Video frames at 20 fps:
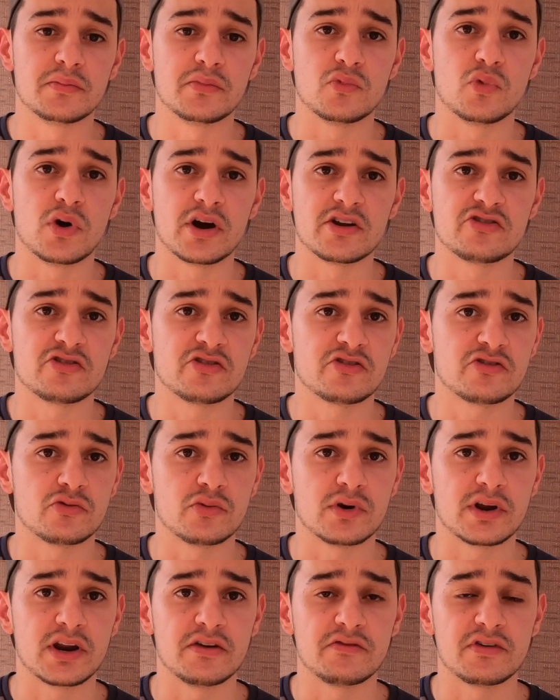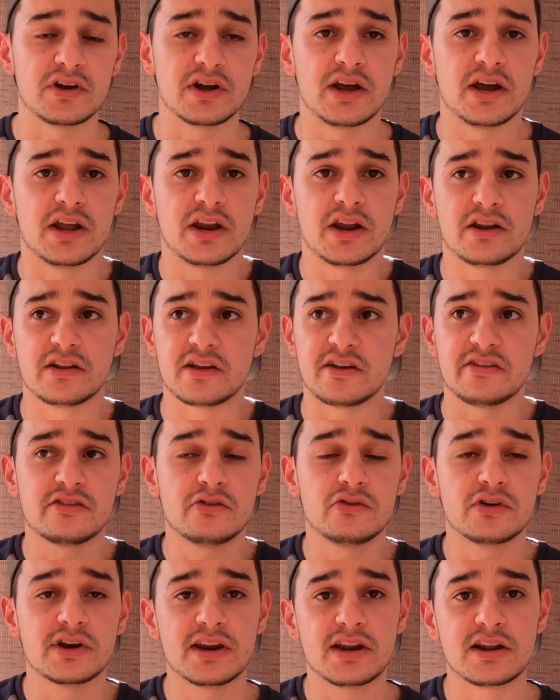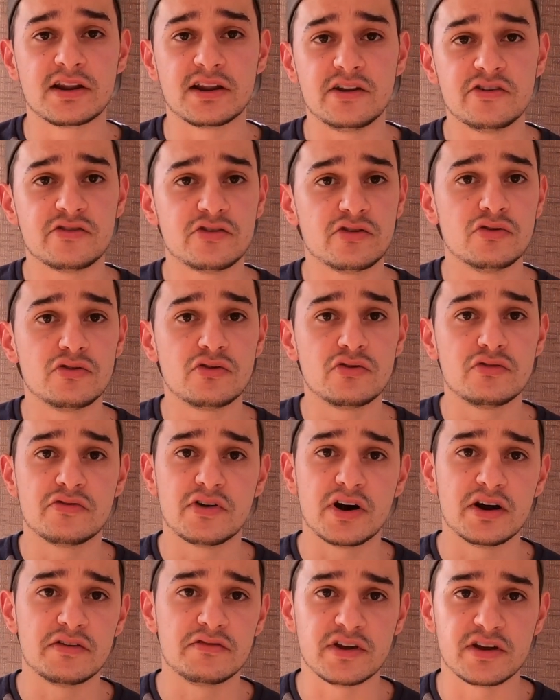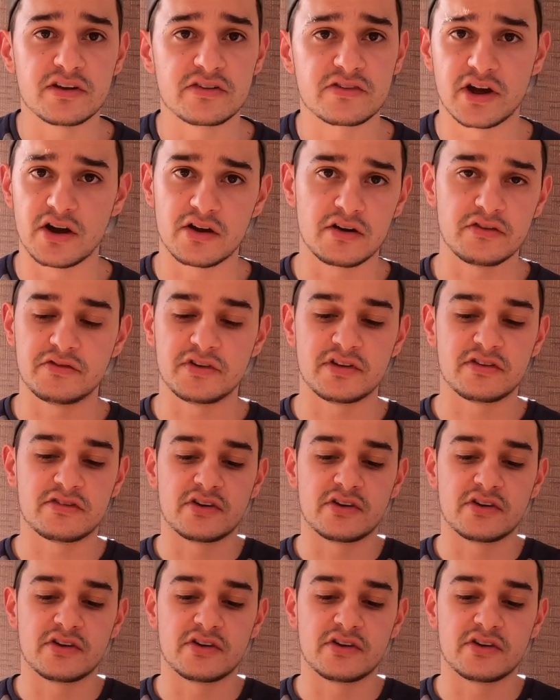watches or whatever, and they still get at least 2 to 5 years out of it.